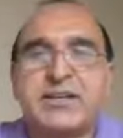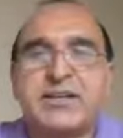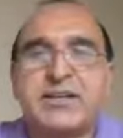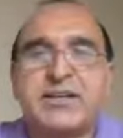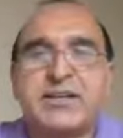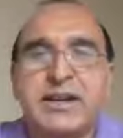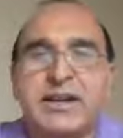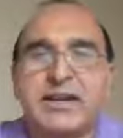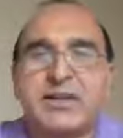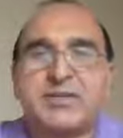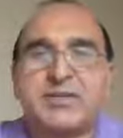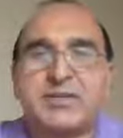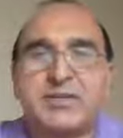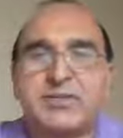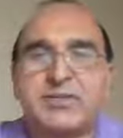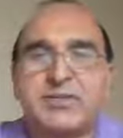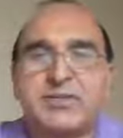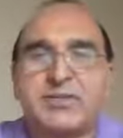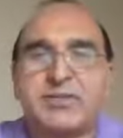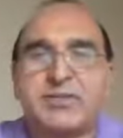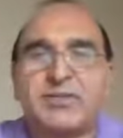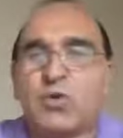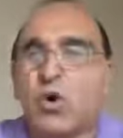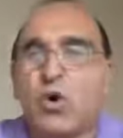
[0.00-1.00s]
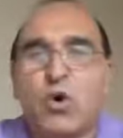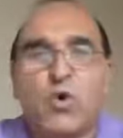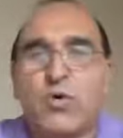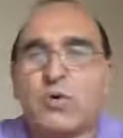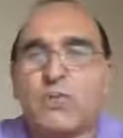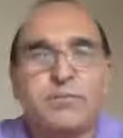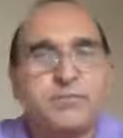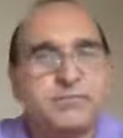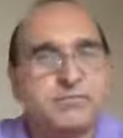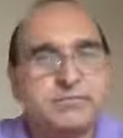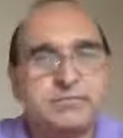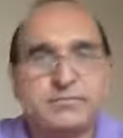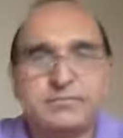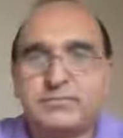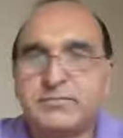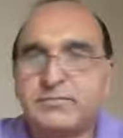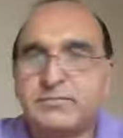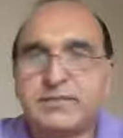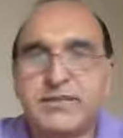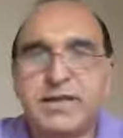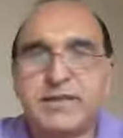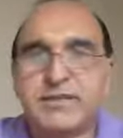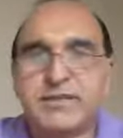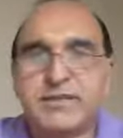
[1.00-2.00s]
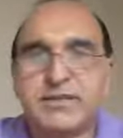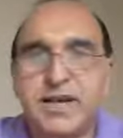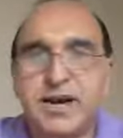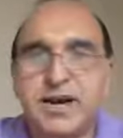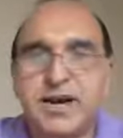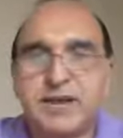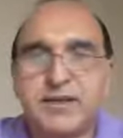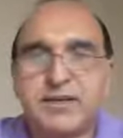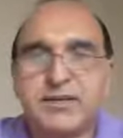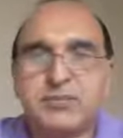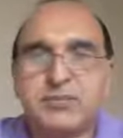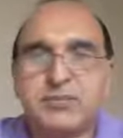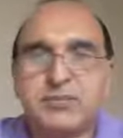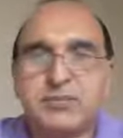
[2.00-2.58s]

relevant. No, not at all.